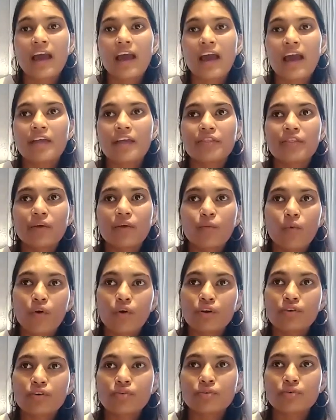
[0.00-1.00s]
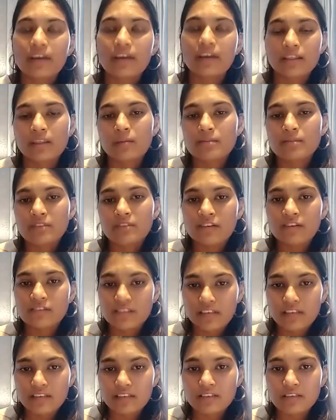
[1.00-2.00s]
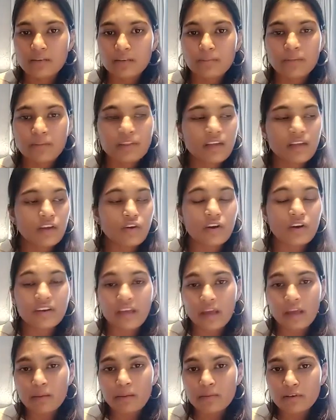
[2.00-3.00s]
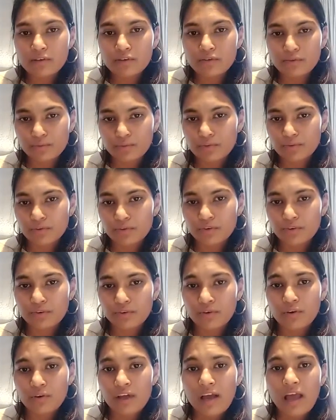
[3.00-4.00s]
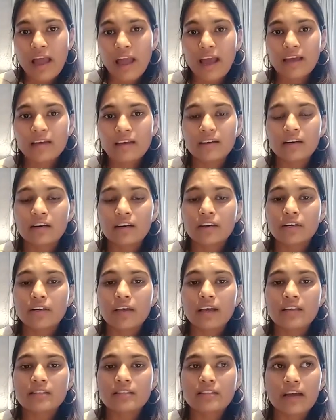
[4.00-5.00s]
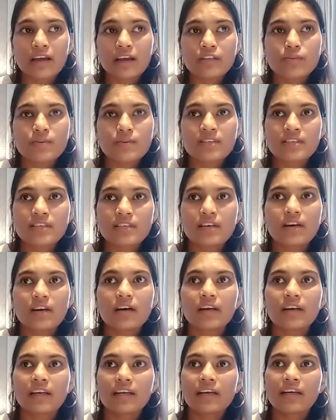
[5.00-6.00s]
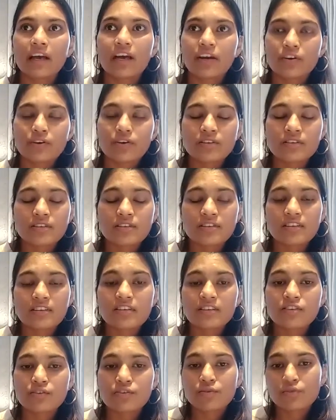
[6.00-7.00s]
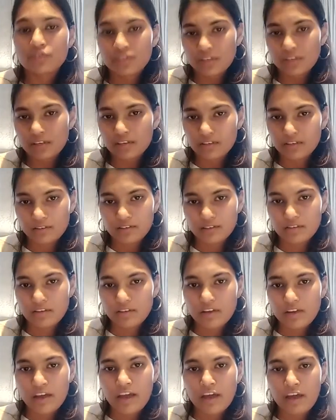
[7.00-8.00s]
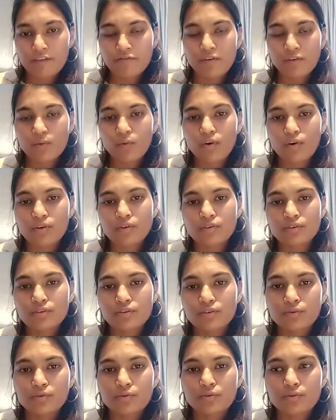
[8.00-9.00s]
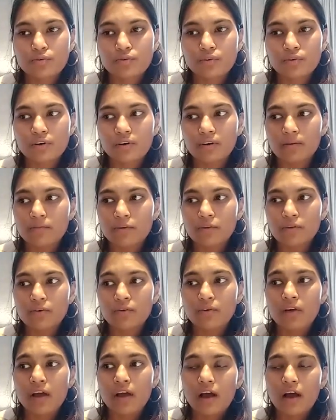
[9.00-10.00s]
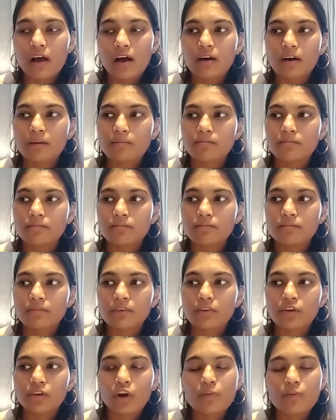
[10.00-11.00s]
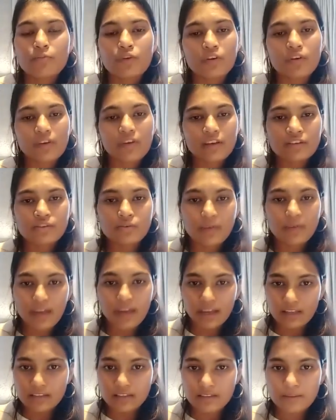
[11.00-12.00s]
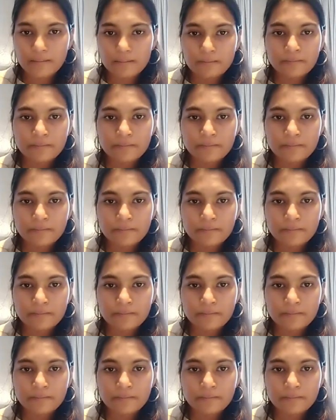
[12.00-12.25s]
and they want to get themselves tested but they are not able to you know and uh, as as we see early diagnosis is crucial if we want to um, you know um, not progress to AIDS.